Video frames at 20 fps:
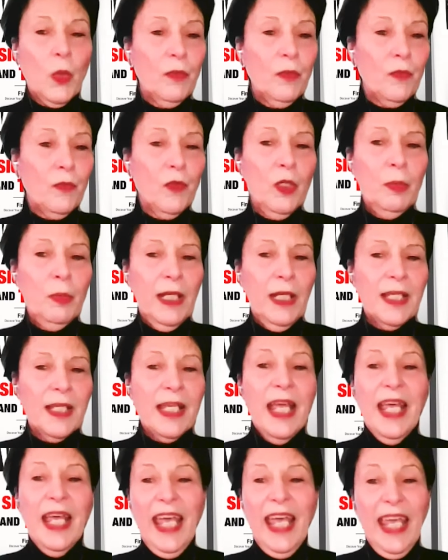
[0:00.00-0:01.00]

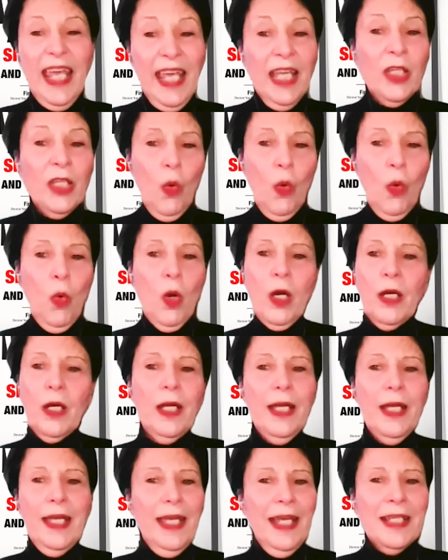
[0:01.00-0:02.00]
infirmities, and
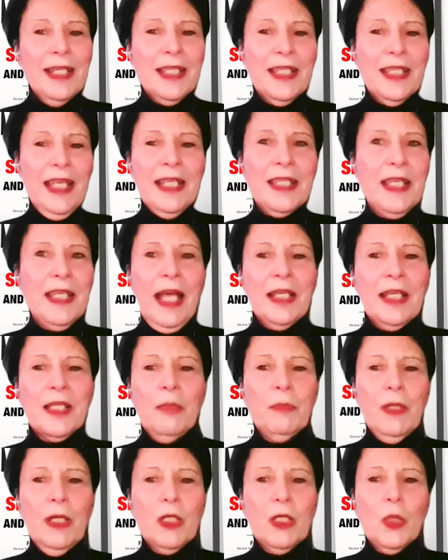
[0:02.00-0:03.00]
or it's not
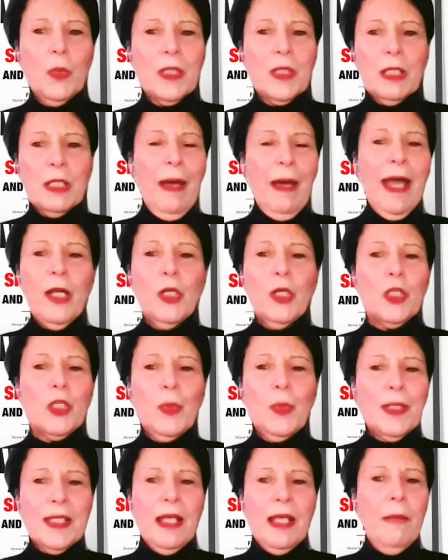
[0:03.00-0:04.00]
something to aspire
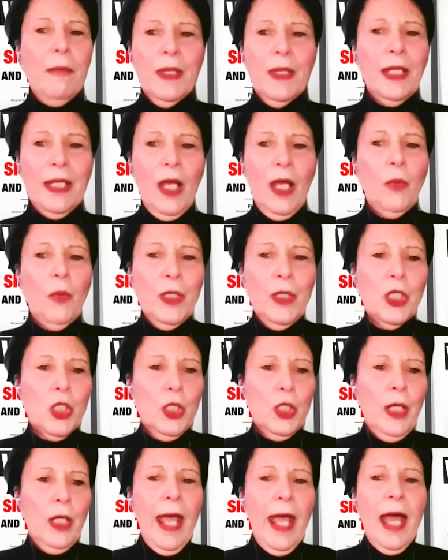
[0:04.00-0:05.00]
to, it's something that we
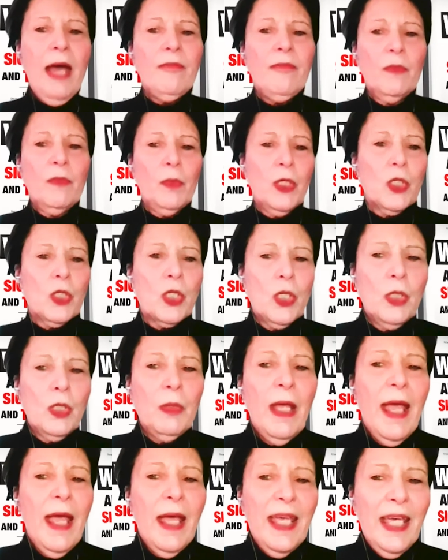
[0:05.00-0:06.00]
should have and we should
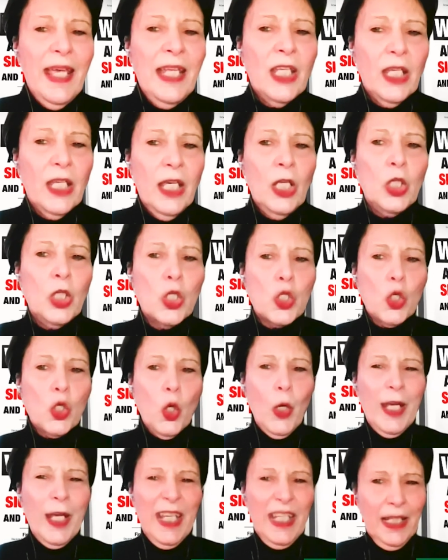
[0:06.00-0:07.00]

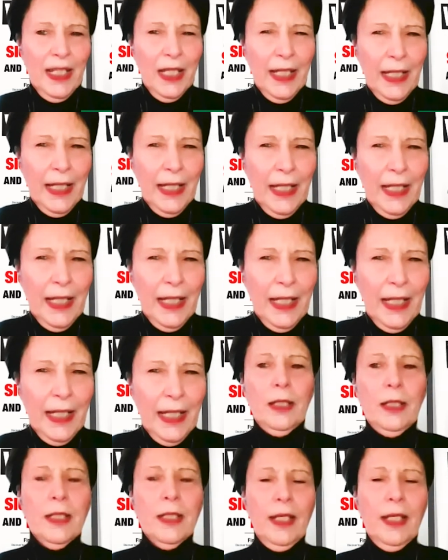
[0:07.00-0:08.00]
enjoy and
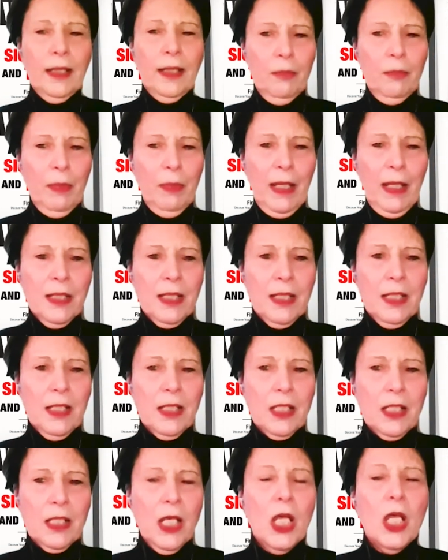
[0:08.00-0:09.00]
engage in on a daily
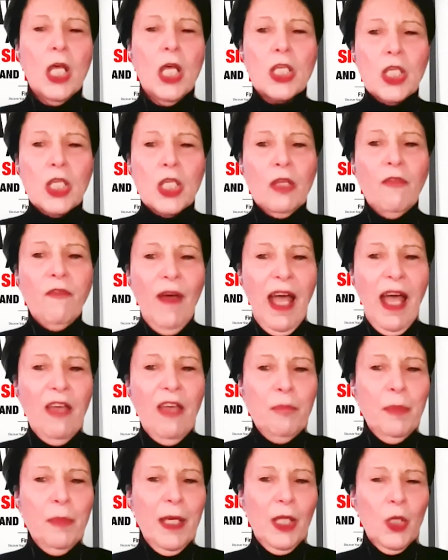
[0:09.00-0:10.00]
basis. So the
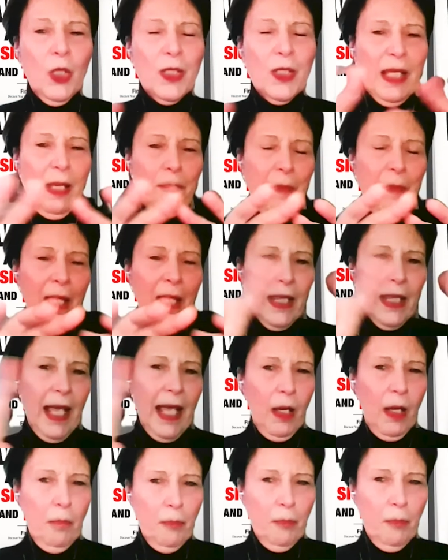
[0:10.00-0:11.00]
five pillars that make
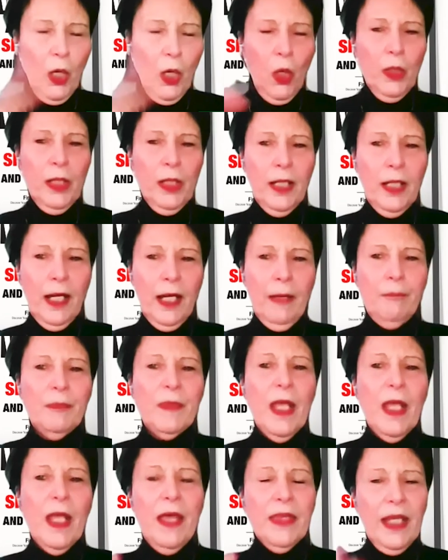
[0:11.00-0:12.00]
that component up
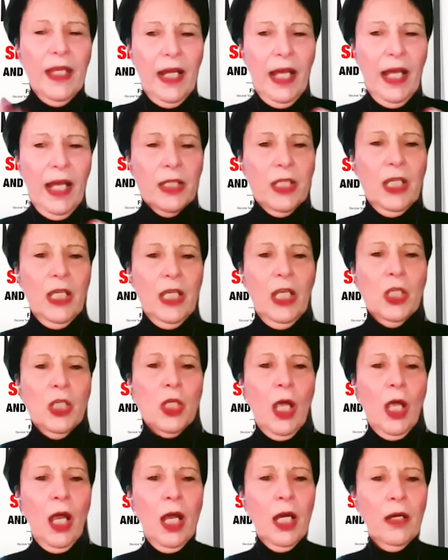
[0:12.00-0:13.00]
that I
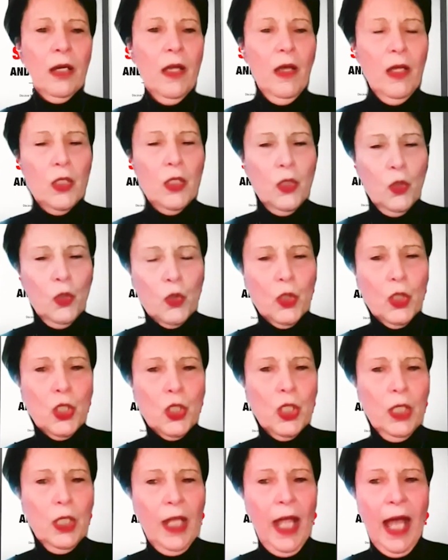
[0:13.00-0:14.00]
teach are
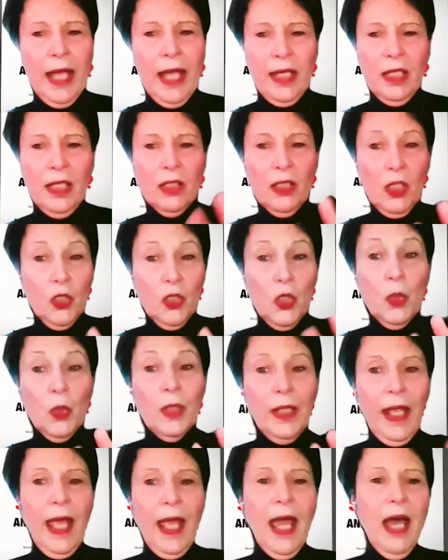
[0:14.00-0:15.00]
nutrition, diet, because you
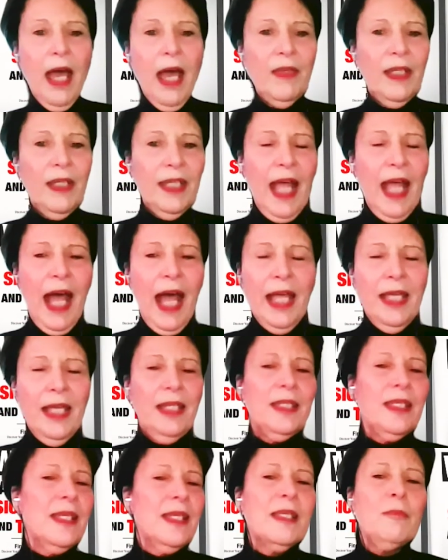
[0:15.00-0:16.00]
can have a
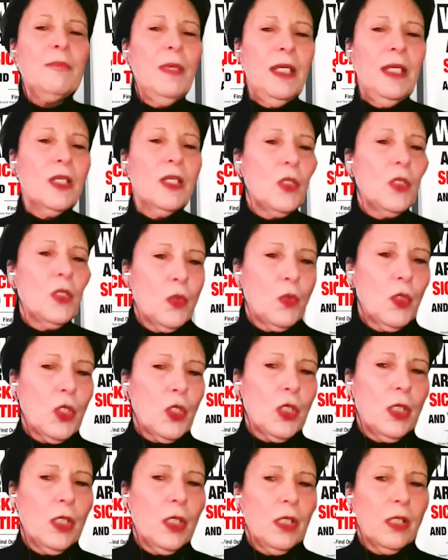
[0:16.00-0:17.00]
diet, doesn't mean it's
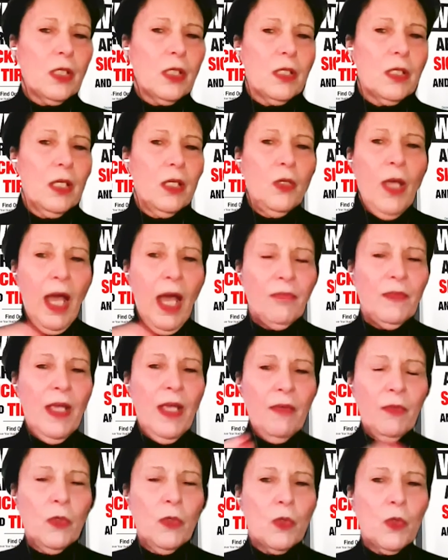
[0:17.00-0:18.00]
nutrition. You have to
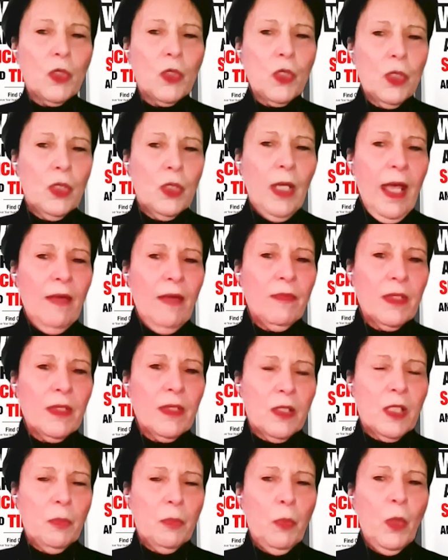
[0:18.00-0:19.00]
have the nutrition to have
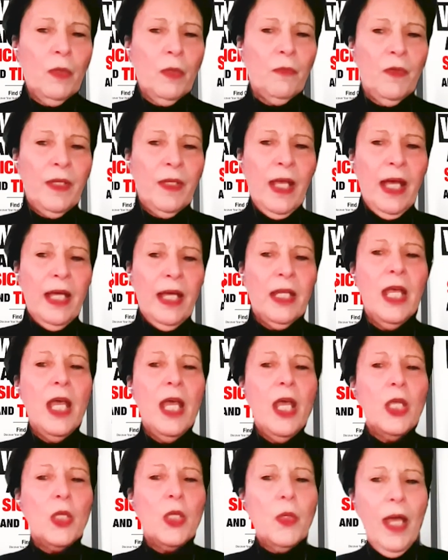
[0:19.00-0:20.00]
the support for that.
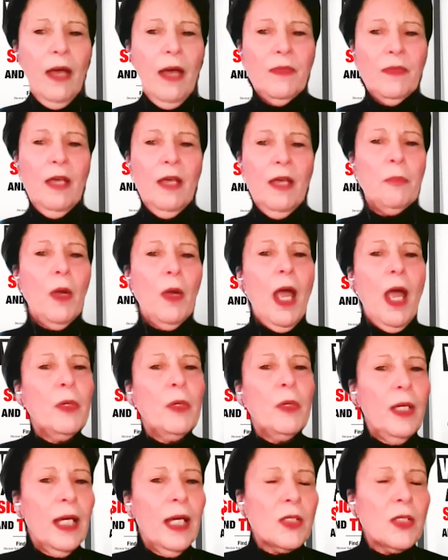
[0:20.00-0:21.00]
You have to have
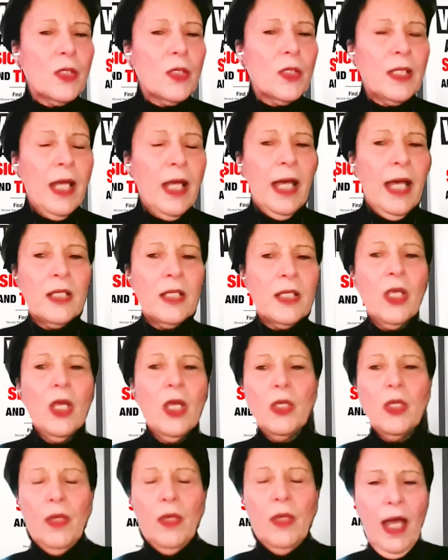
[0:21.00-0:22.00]
proper exercise.
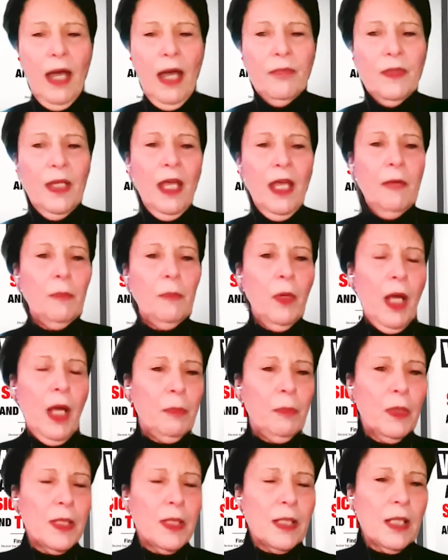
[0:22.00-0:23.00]
You have to have
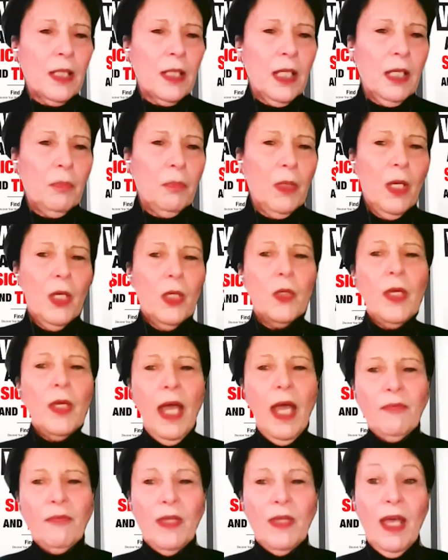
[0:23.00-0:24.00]
proper sleep. You
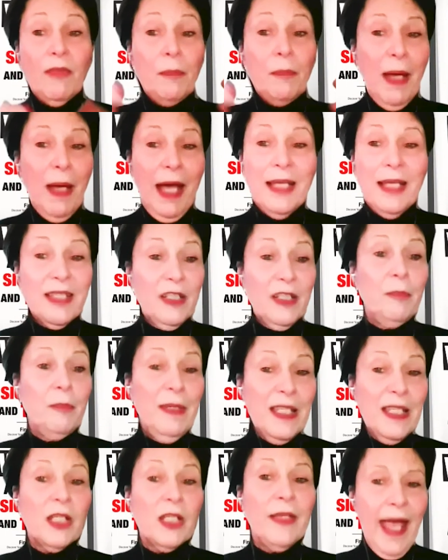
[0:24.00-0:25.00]
have to have a positive
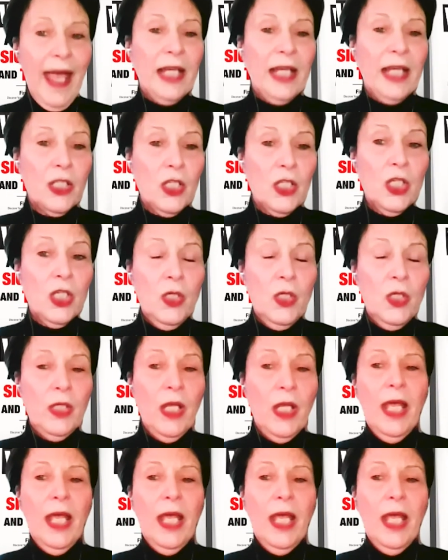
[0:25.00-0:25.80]
mental attitude